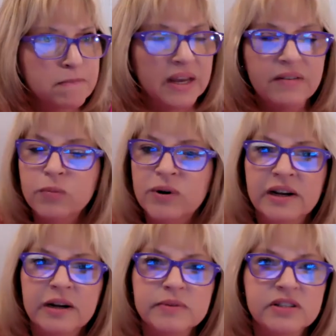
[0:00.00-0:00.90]
even when
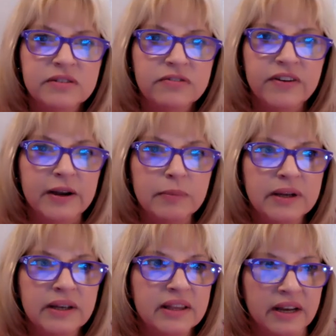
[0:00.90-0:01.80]
it comes to
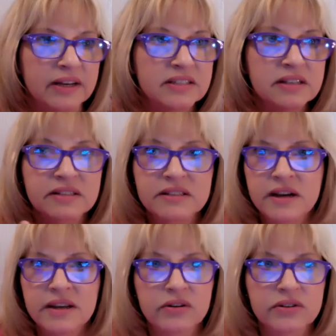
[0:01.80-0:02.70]
family things, let's
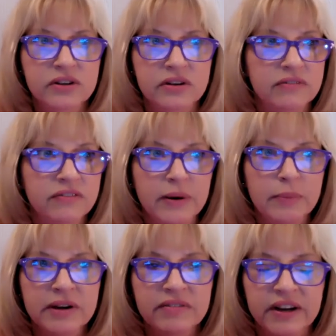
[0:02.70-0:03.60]
say there's a
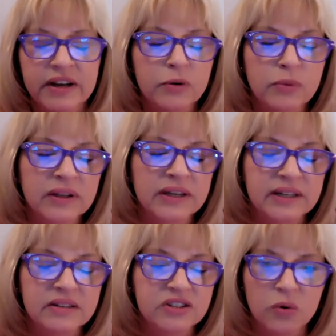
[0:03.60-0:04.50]
family event you
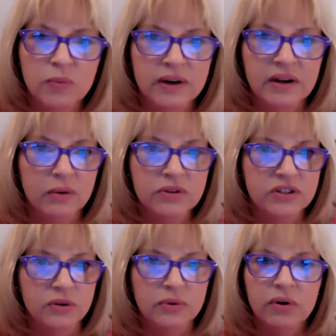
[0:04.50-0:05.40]
really don't want to go
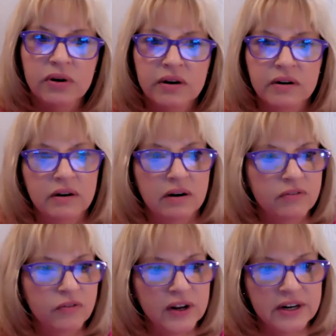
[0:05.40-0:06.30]
to, or a
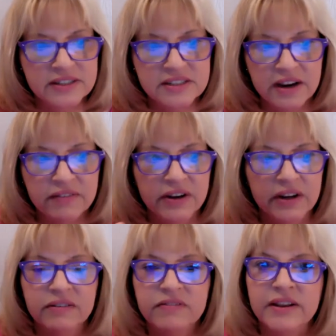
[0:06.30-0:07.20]
friend is having
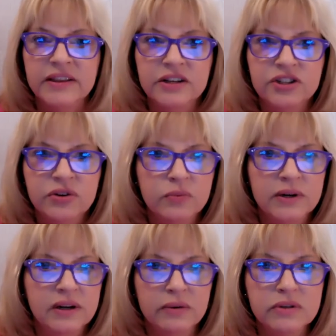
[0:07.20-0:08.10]
an event that you don't
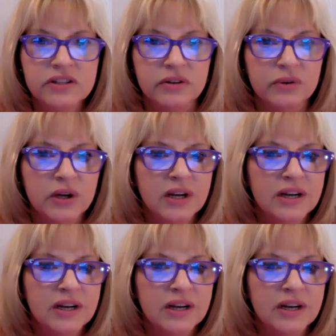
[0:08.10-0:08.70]
want to go to.